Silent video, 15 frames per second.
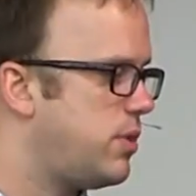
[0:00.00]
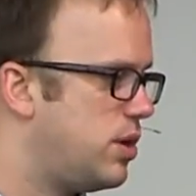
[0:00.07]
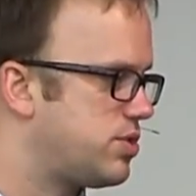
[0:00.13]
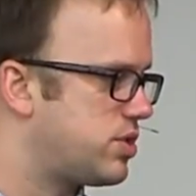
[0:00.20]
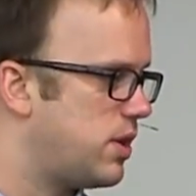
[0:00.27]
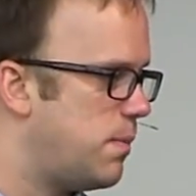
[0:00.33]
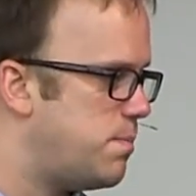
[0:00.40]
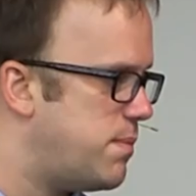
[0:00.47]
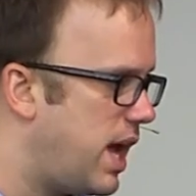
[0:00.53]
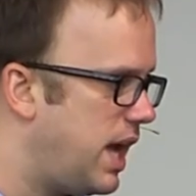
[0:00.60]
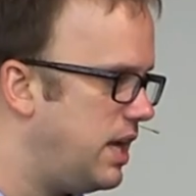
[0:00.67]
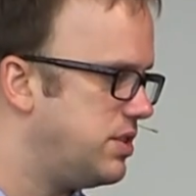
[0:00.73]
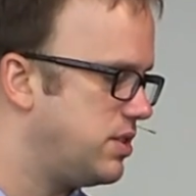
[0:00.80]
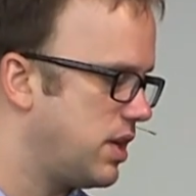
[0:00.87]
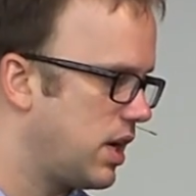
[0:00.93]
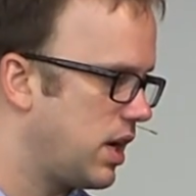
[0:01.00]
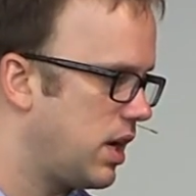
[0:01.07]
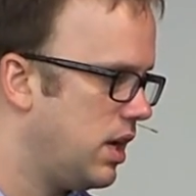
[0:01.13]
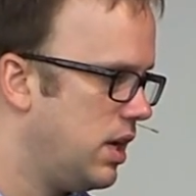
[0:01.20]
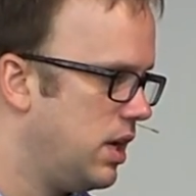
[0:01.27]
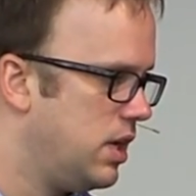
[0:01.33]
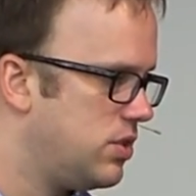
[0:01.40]
of the most
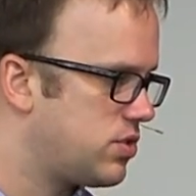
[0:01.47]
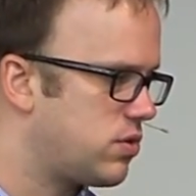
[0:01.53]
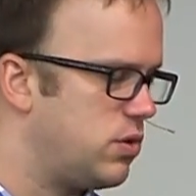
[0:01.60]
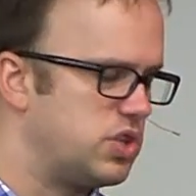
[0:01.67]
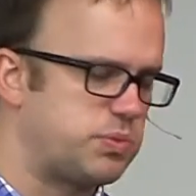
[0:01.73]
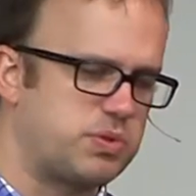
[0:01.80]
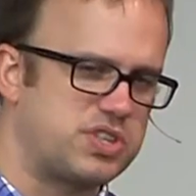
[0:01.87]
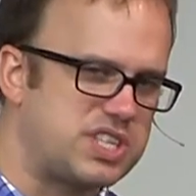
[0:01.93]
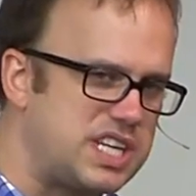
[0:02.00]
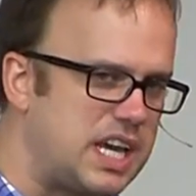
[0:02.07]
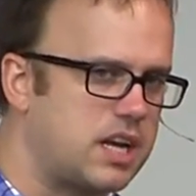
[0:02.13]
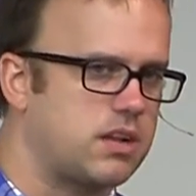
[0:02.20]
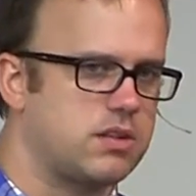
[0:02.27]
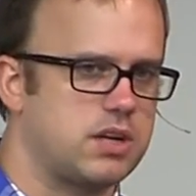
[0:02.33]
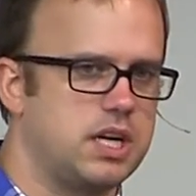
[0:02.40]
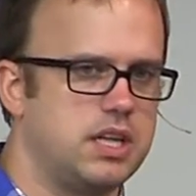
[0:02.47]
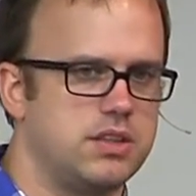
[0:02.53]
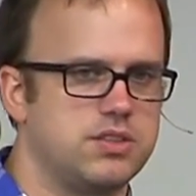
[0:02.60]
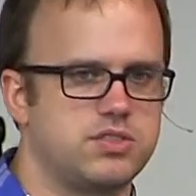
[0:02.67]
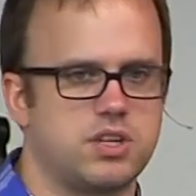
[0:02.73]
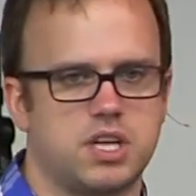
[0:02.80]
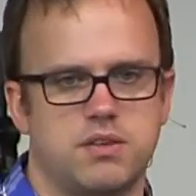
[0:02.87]
amazing schools, particularly
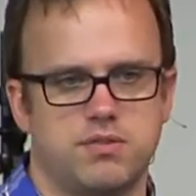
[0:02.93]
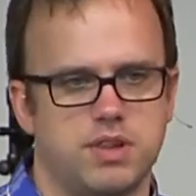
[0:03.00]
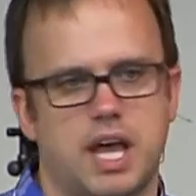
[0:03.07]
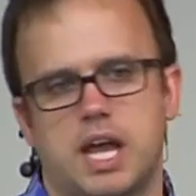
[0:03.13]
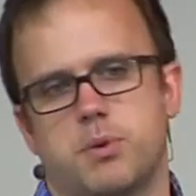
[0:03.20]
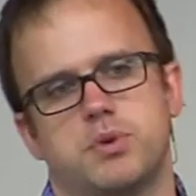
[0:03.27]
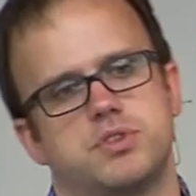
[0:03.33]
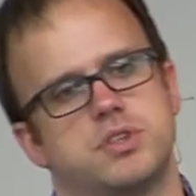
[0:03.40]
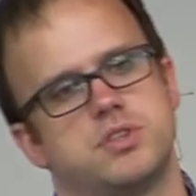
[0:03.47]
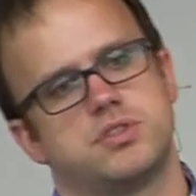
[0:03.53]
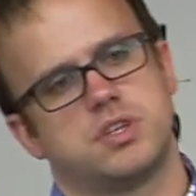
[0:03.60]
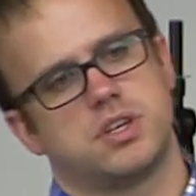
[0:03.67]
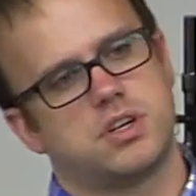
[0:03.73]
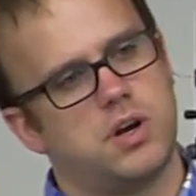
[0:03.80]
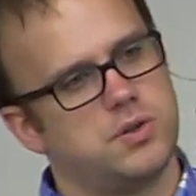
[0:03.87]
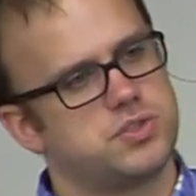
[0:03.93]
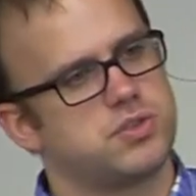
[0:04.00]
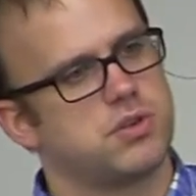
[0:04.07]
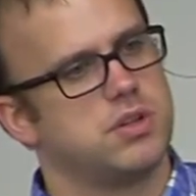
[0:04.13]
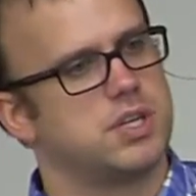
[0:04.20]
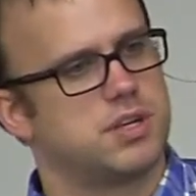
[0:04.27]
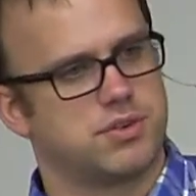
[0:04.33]
in the study of languages and
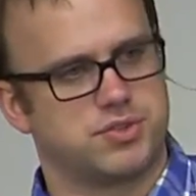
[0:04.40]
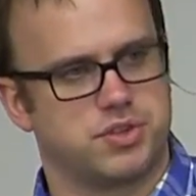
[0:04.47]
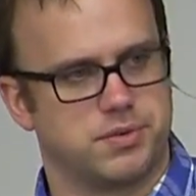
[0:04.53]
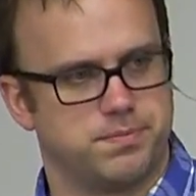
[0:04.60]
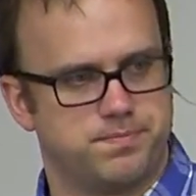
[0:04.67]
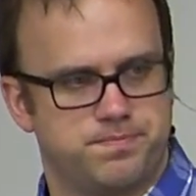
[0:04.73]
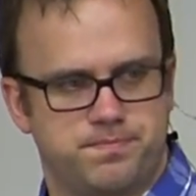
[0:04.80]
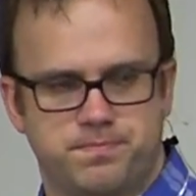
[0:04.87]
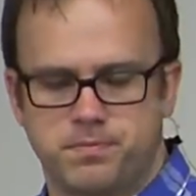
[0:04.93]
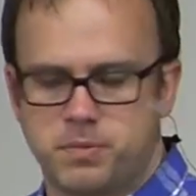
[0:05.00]
culture and literature.